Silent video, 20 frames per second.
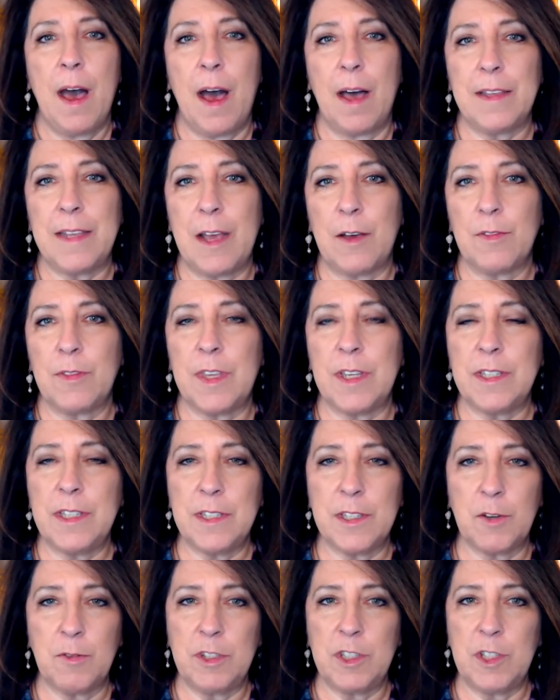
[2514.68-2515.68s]
Now, this
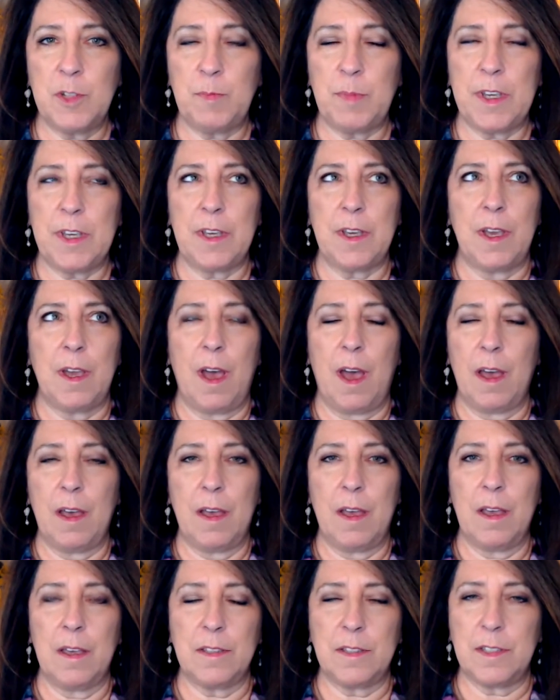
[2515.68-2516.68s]
is going to be
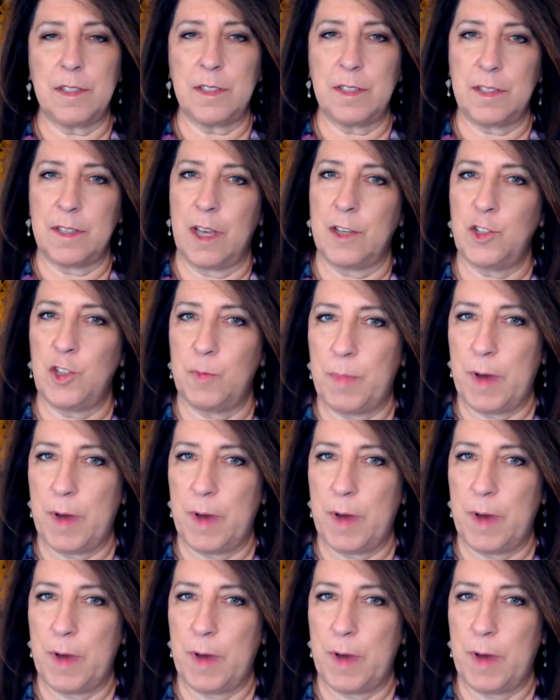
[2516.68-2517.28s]
such